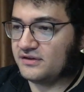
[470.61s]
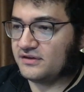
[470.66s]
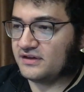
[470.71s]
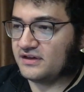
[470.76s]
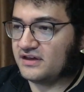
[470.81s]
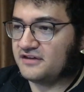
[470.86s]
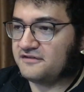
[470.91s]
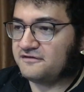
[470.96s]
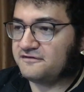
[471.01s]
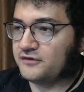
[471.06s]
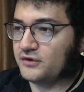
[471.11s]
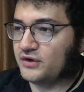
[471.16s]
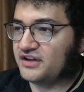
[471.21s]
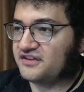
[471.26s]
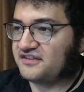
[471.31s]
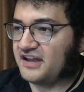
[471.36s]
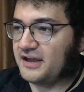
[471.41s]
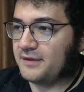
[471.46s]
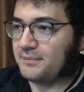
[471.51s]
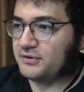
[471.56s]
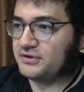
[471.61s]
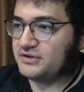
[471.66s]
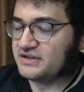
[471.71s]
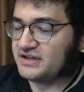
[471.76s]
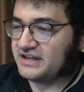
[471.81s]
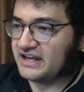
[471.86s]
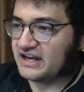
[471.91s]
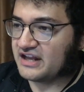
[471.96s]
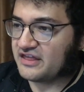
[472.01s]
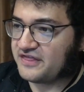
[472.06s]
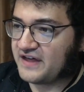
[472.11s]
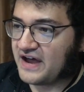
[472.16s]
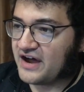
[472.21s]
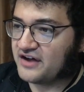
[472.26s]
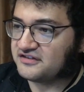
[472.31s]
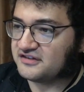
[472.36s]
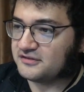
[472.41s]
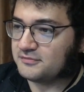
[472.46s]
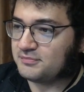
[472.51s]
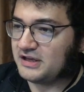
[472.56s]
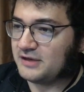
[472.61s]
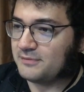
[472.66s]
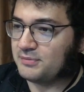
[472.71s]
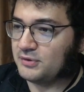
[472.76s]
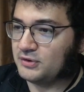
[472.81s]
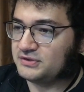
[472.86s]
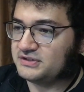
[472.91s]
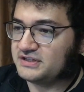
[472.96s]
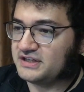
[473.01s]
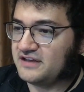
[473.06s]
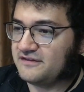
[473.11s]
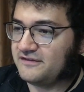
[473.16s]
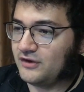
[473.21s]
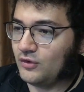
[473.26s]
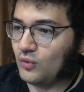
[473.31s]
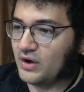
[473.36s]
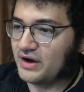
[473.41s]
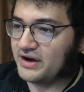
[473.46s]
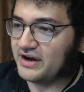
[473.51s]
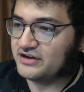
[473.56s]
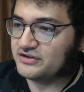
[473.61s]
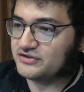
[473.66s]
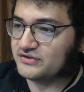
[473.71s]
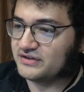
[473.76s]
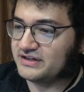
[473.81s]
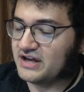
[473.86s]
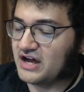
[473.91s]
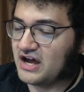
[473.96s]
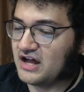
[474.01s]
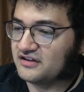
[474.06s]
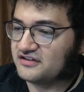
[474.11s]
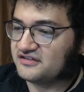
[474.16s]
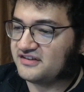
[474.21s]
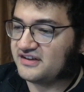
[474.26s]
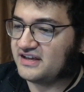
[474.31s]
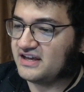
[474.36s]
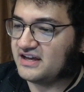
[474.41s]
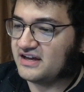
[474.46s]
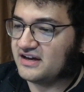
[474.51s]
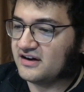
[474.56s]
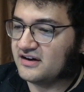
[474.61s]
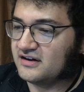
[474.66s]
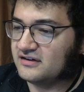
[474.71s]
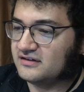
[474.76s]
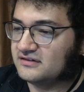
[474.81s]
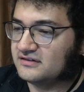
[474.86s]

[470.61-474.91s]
if, for example, you can get 1,000 people to give you $100 a year,